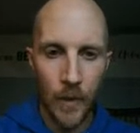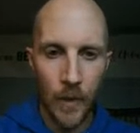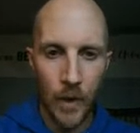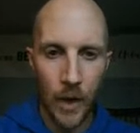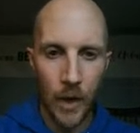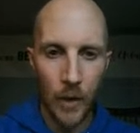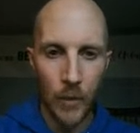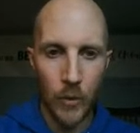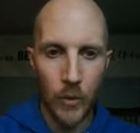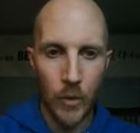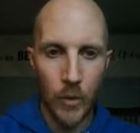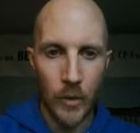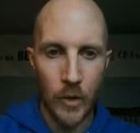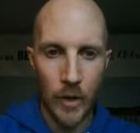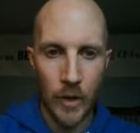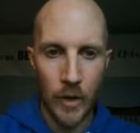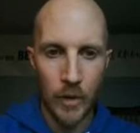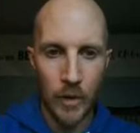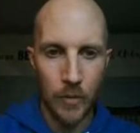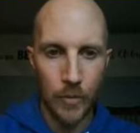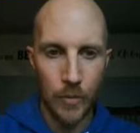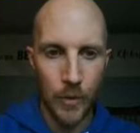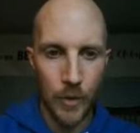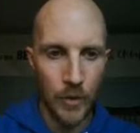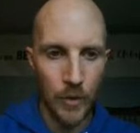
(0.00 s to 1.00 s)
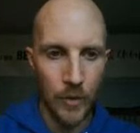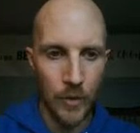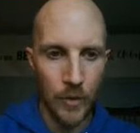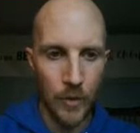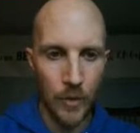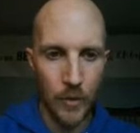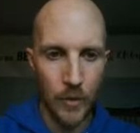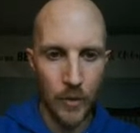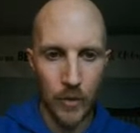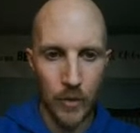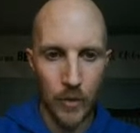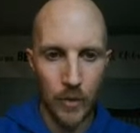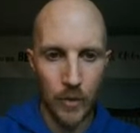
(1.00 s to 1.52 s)
outside the
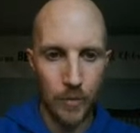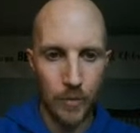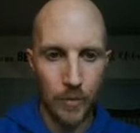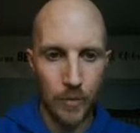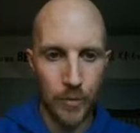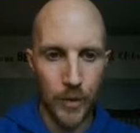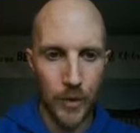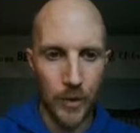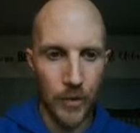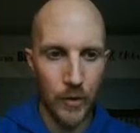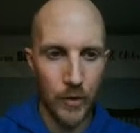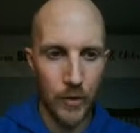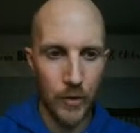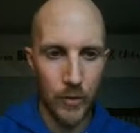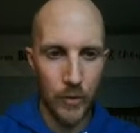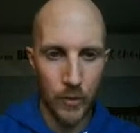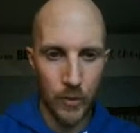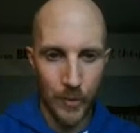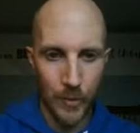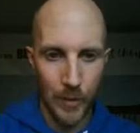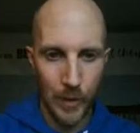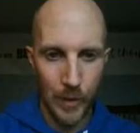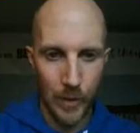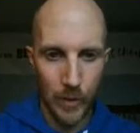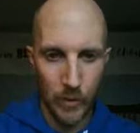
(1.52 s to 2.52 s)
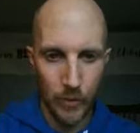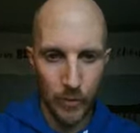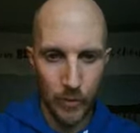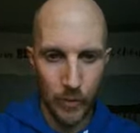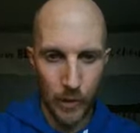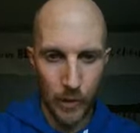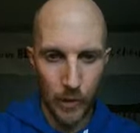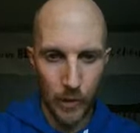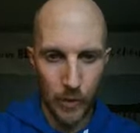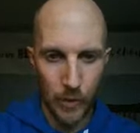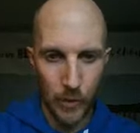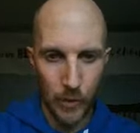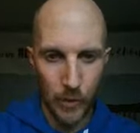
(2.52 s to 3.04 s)
parentheses, this +2 on my arrow is
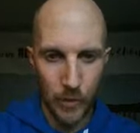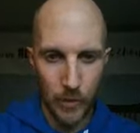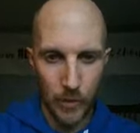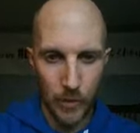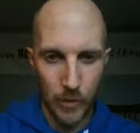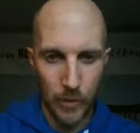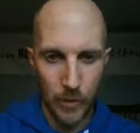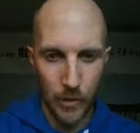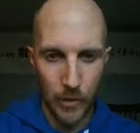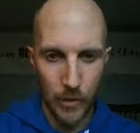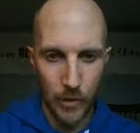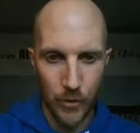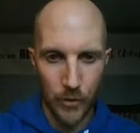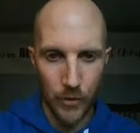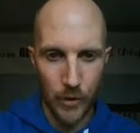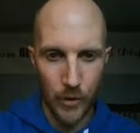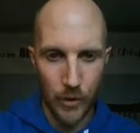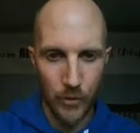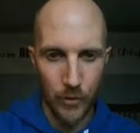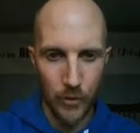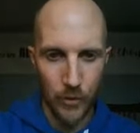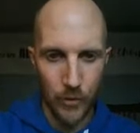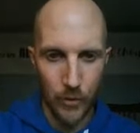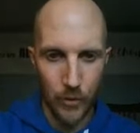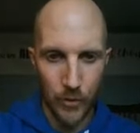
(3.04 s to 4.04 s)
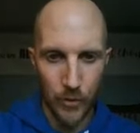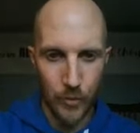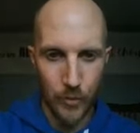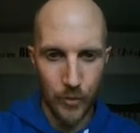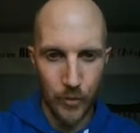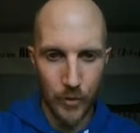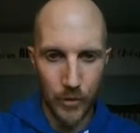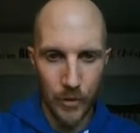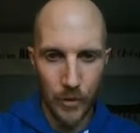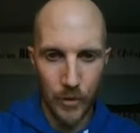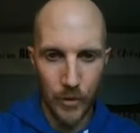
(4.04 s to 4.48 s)
pointed the other direction. Whoops.